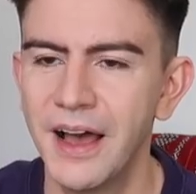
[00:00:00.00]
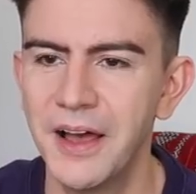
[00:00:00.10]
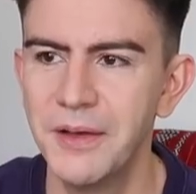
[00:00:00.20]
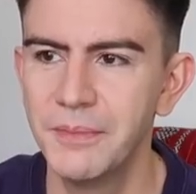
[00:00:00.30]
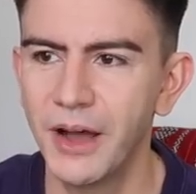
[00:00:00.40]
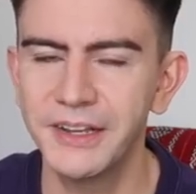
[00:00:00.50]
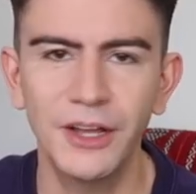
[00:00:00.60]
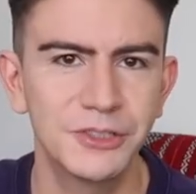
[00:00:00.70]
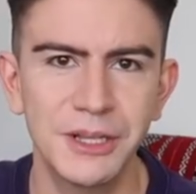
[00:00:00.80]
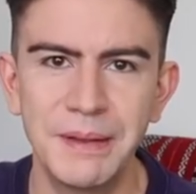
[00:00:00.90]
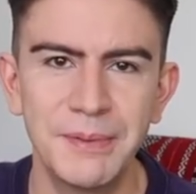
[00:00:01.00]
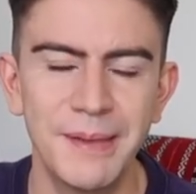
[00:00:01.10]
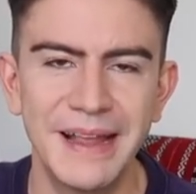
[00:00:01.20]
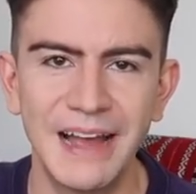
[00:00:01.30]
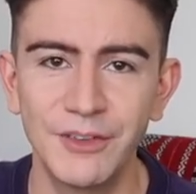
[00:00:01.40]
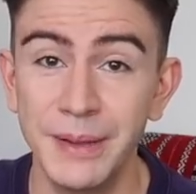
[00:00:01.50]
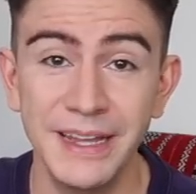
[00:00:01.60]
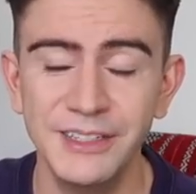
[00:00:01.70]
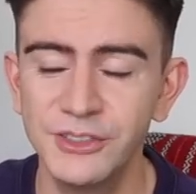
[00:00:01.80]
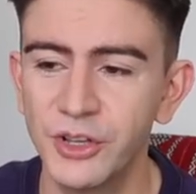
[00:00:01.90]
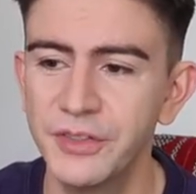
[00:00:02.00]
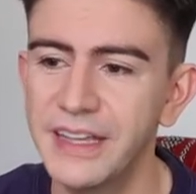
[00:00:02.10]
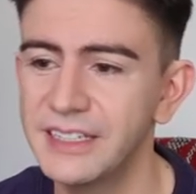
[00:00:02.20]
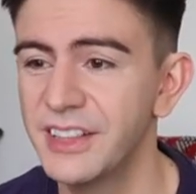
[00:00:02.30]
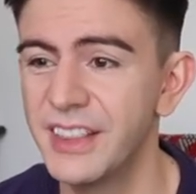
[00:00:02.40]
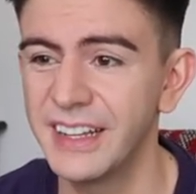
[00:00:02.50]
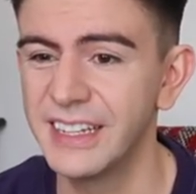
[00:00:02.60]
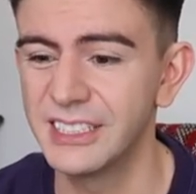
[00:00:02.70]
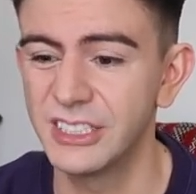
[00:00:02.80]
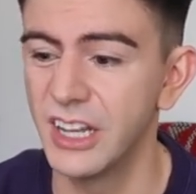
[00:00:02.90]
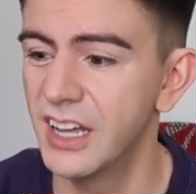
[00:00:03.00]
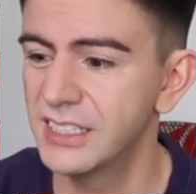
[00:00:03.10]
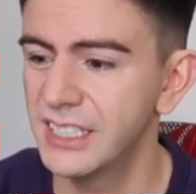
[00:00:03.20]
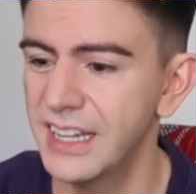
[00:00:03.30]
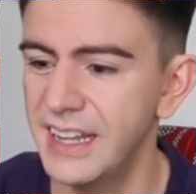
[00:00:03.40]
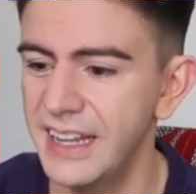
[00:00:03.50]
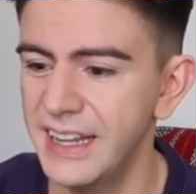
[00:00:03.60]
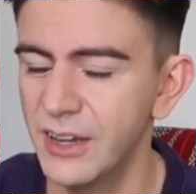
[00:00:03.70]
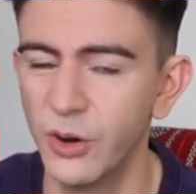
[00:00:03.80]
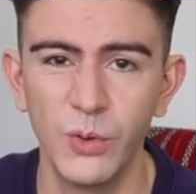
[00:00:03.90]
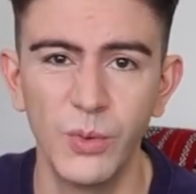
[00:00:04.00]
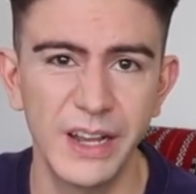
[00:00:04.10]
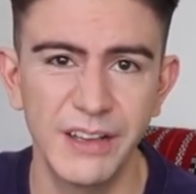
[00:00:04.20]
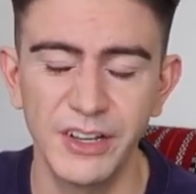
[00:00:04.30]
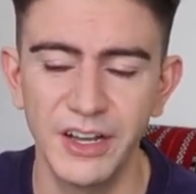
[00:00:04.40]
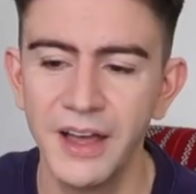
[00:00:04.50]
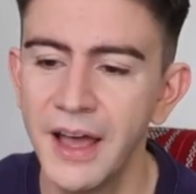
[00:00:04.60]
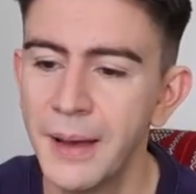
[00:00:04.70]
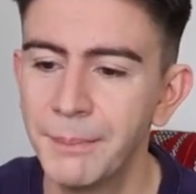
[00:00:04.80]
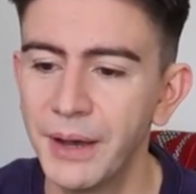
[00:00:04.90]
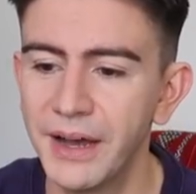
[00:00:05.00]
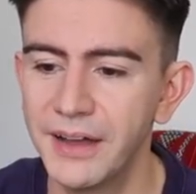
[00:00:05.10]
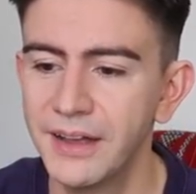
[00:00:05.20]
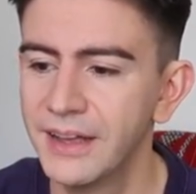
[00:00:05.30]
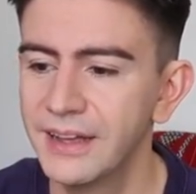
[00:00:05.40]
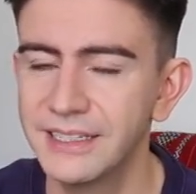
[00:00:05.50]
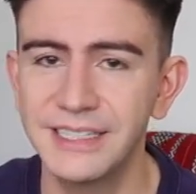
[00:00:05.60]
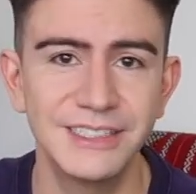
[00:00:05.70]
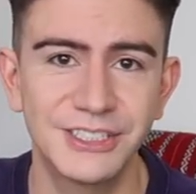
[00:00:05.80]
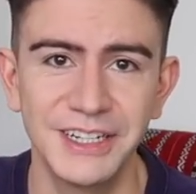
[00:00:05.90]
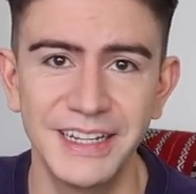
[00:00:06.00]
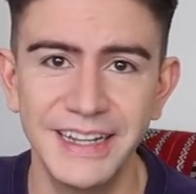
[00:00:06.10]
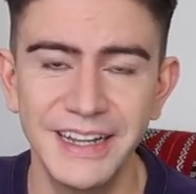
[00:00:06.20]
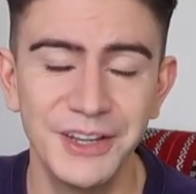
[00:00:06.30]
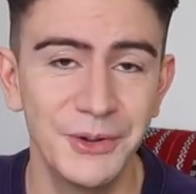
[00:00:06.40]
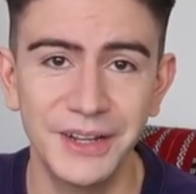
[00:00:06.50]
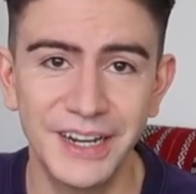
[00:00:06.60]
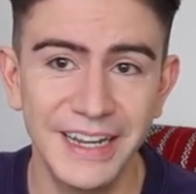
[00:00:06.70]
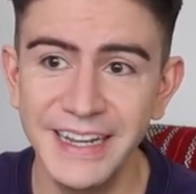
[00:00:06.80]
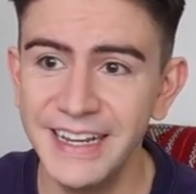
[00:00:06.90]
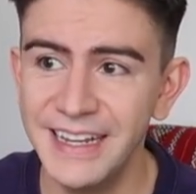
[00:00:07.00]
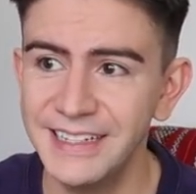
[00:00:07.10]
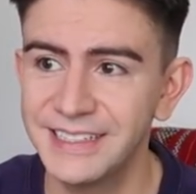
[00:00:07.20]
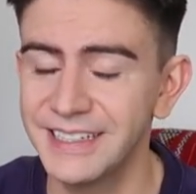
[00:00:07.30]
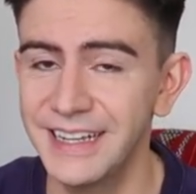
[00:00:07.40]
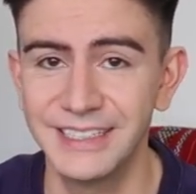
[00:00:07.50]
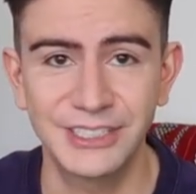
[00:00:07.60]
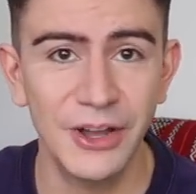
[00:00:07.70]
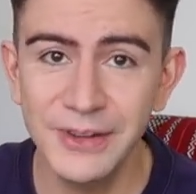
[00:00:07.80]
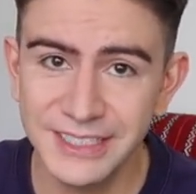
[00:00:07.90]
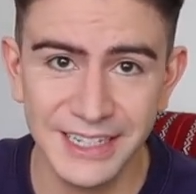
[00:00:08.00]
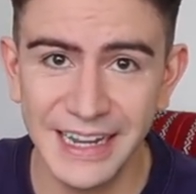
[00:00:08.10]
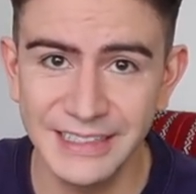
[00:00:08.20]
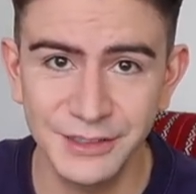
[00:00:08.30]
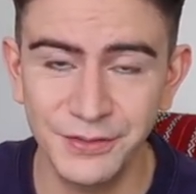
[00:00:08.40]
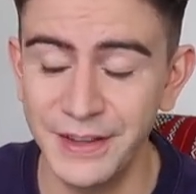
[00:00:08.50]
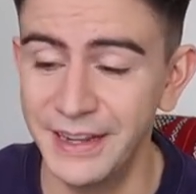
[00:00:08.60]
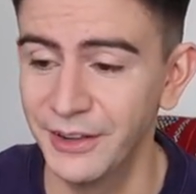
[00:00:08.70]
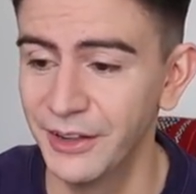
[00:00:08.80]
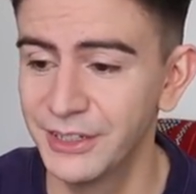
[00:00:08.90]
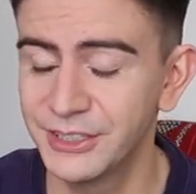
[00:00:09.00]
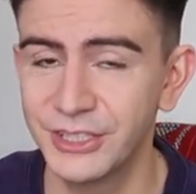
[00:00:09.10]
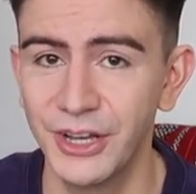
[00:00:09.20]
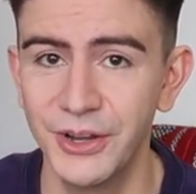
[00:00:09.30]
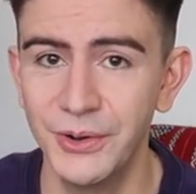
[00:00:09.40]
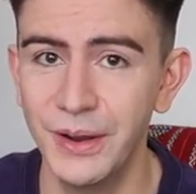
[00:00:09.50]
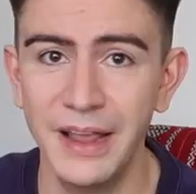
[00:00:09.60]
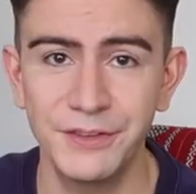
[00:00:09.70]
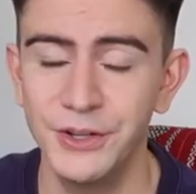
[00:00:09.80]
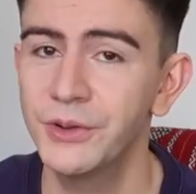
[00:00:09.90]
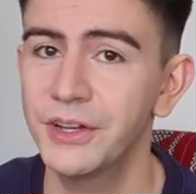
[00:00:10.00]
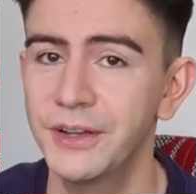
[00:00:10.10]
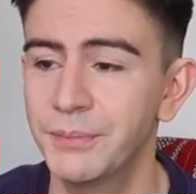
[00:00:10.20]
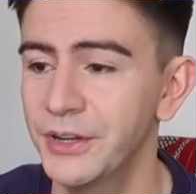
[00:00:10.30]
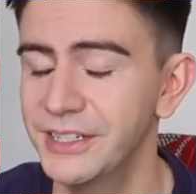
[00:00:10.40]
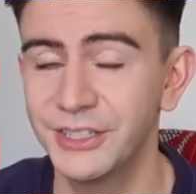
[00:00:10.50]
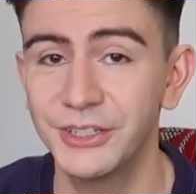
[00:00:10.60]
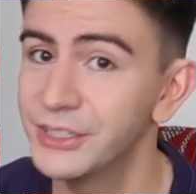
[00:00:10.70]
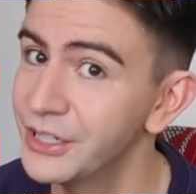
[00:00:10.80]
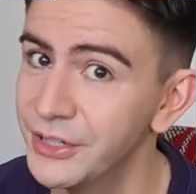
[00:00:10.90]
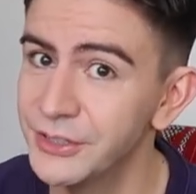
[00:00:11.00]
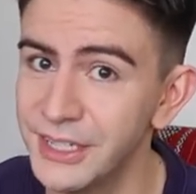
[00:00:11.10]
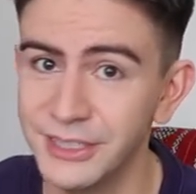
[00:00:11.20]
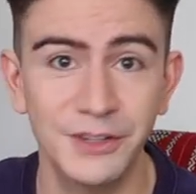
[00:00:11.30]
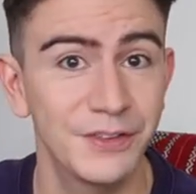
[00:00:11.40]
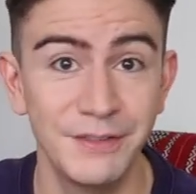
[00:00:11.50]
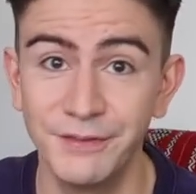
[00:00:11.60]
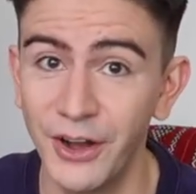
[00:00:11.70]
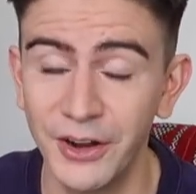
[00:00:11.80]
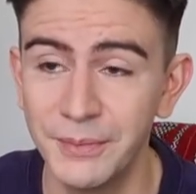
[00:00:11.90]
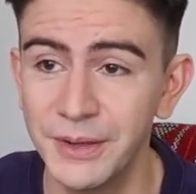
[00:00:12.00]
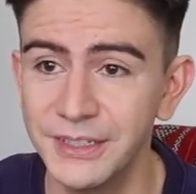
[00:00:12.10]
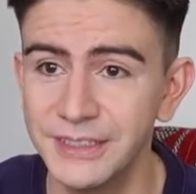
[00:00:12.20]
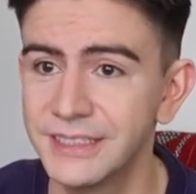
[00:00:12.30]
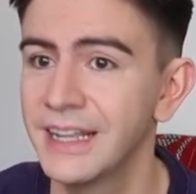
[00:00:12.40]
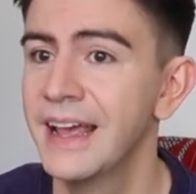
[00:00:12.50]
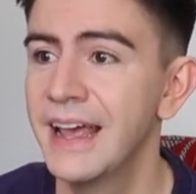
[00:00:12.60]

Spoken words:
I know some people may have opinions on this and think it's dirty or whatever, but essentially, you can clean it, it's going to landfill, so if you can put it to good use, it's good for the environment.